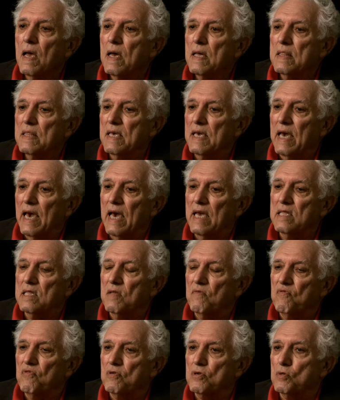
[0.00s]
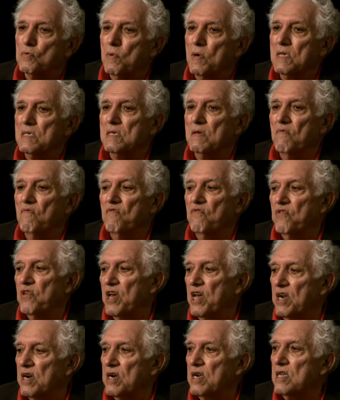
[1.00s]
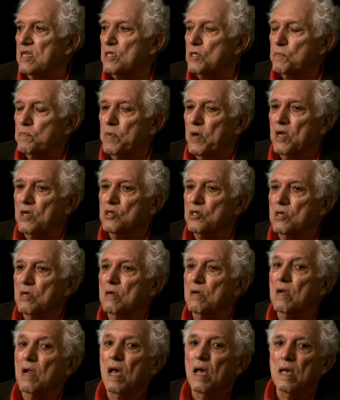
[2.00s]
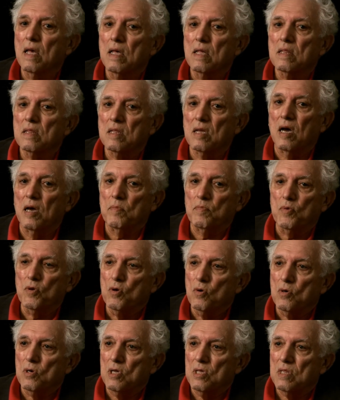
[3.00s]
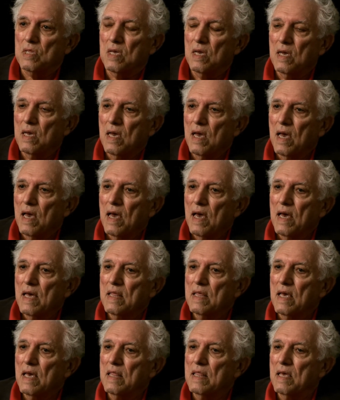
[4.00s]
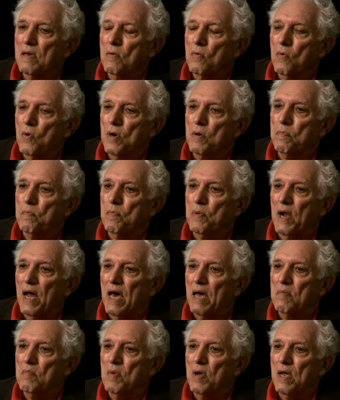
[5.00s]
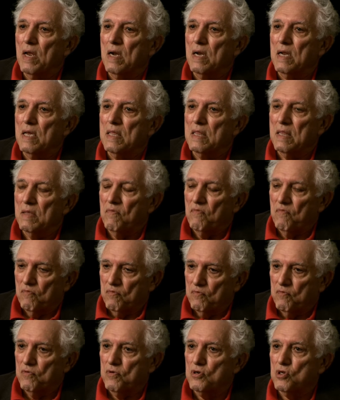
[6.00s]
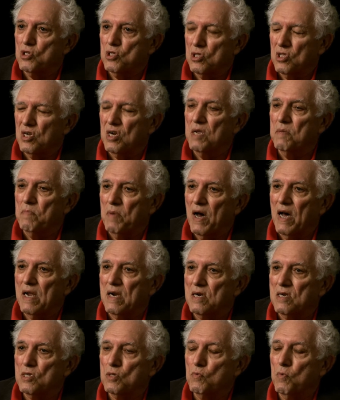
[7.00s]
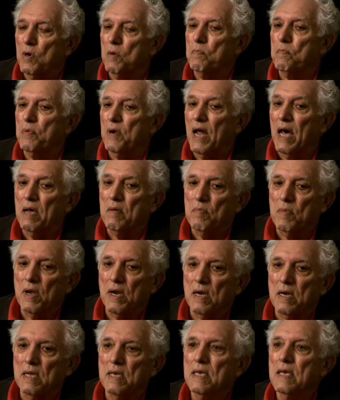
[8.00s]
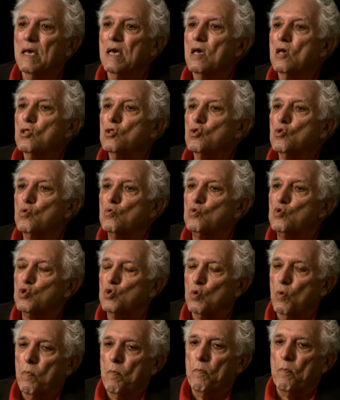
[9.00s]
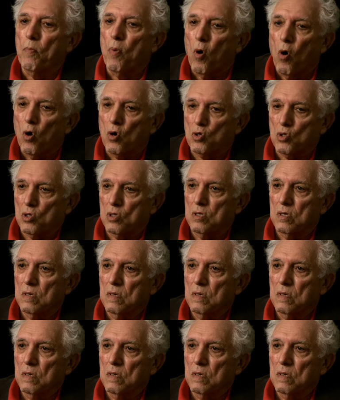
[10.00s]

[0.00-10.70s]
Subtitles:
The 81st was a very special type unit. They were primarily, the first three barracks were primarily to support